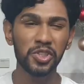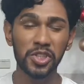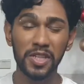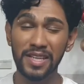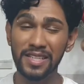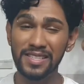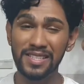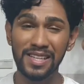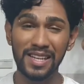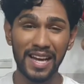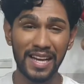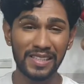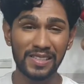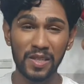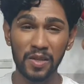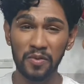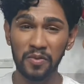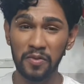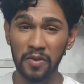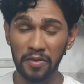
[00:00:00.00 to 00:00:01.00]
Sugar is light
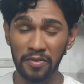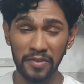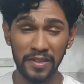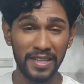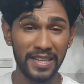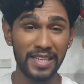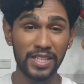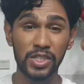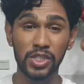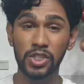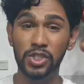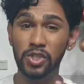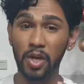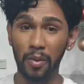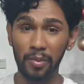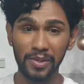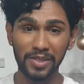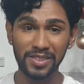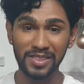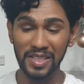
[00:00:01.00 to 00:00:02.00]
and fluffy, it
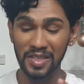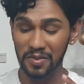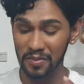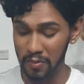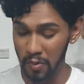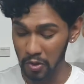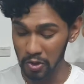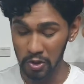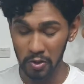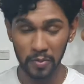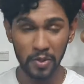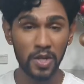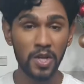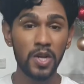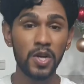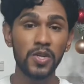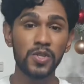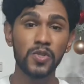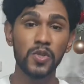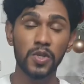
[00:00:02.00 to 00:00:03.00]
doubled in volume.
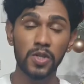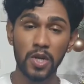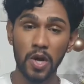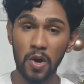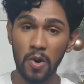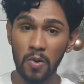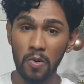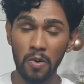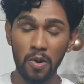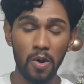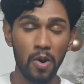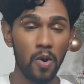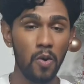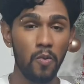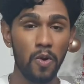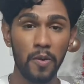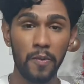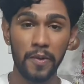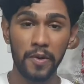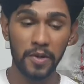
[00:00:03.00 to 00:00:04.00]
So now
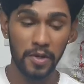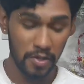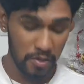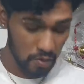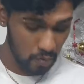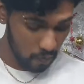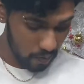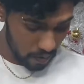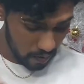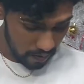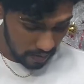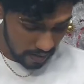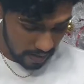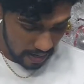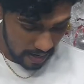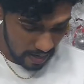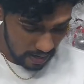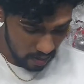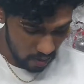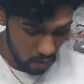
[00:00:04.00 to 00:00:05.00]
what we're gonna do, we're gonna
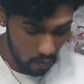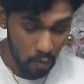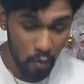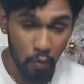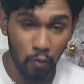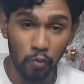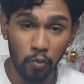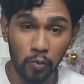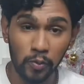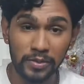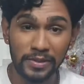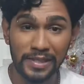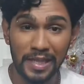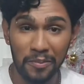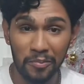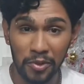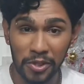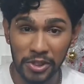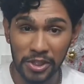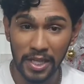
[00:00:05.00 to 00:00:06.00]
add our room
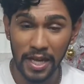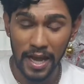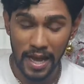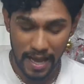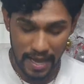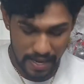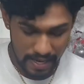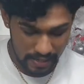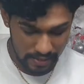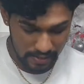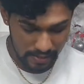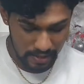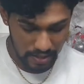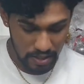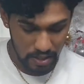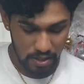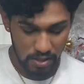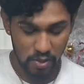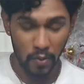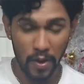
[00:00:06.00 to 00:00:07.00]
temperature eggs.
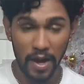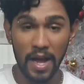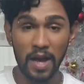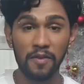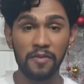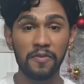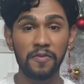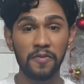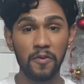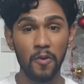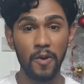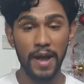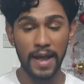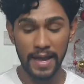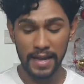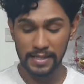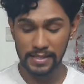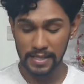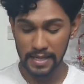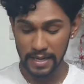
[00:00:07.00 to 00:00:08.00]
So I have four
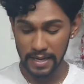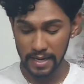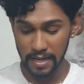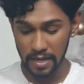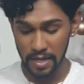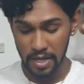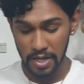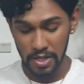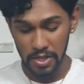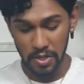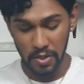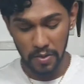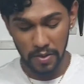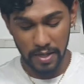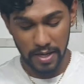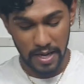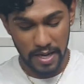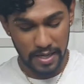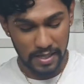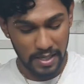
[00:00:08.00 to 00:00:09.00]
eggs here. You're
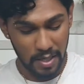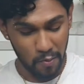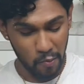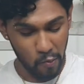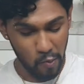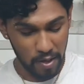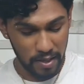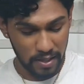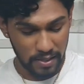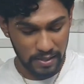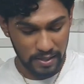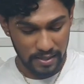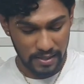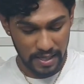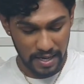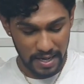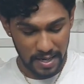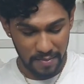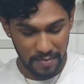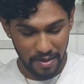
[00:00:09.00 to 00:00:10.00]
gonna add them one at a
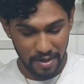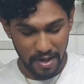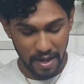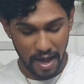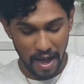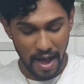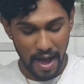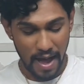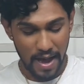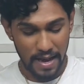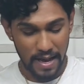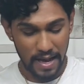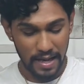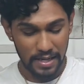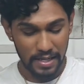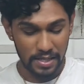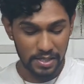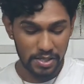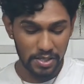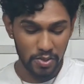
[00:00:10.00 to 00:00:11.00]
time. I
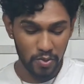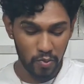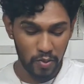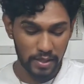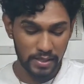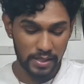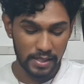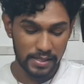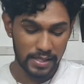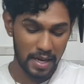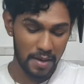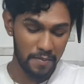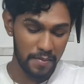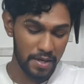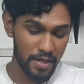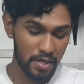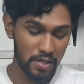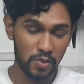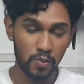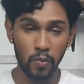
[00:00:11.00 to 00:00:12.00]
added two at a time
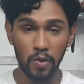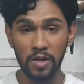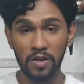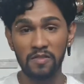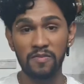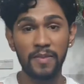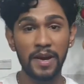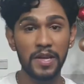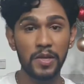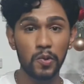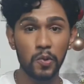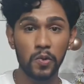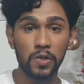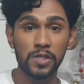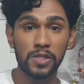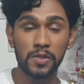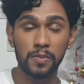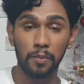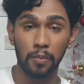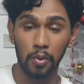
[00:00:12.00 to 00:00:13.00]
because one of my
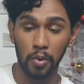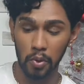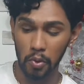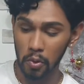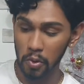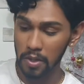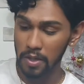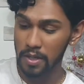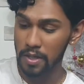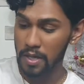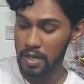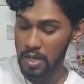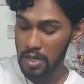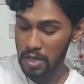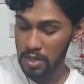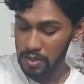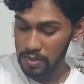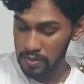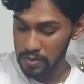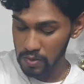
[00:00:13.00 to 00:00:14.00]
yolks broke.
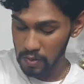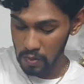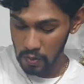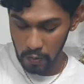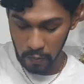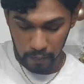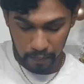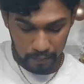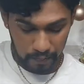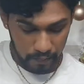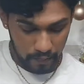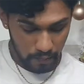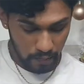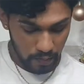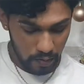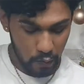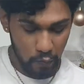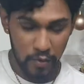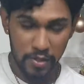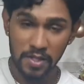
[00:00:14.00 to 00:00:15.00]
So
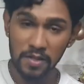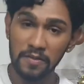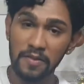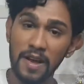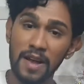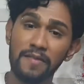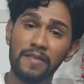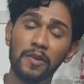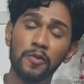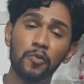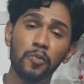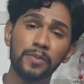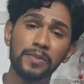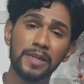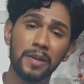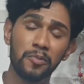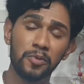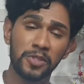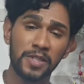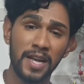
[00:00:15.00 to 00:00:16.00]
the reason for having room
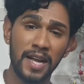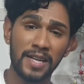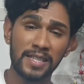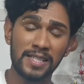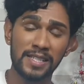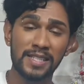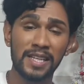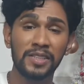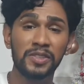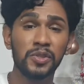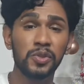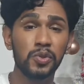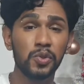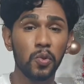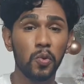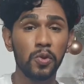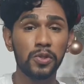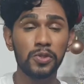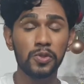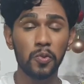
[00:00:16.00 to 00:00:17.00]
temperature eggs is that you
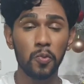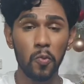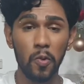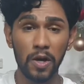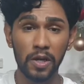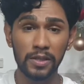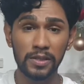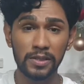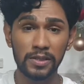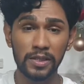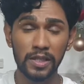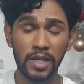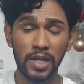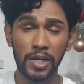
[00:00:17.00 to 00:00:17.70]
don't want